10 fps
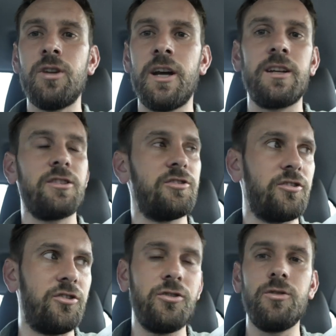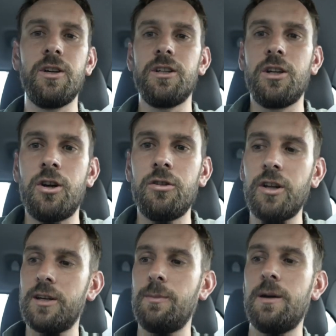Like just do it,
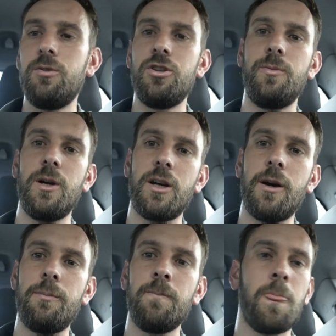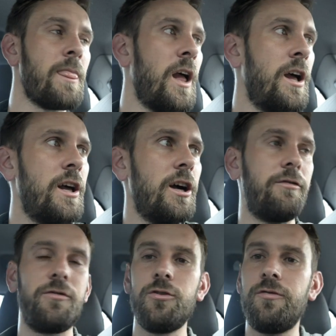like maybe you pick up a
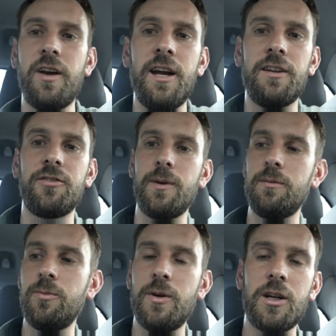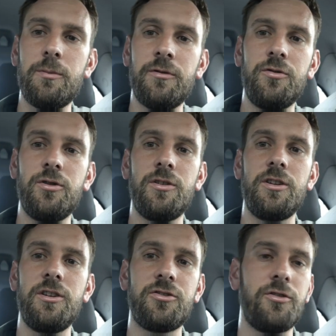few fans, maybe you pick up a few
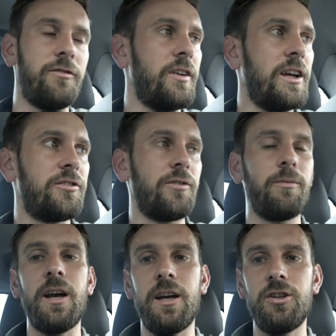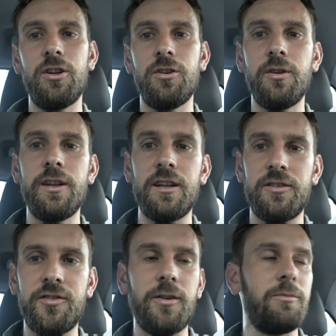additional fans from that, and
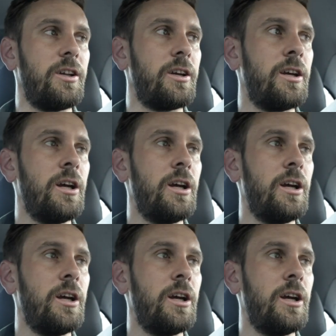that's something.